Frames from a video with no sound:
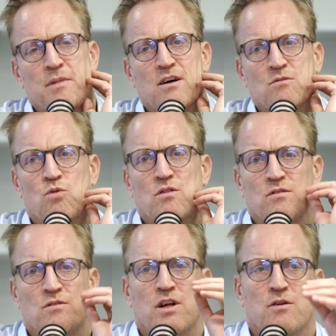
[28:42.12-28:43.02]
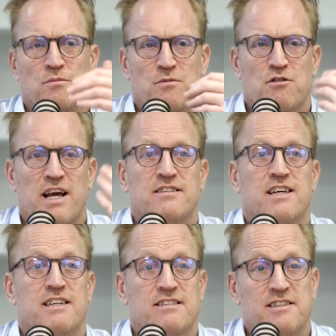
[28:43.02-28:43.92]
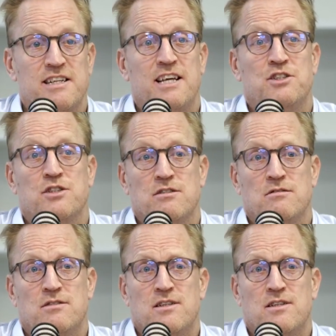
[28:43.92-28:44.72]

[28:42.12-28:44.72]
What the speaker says: about creating a destination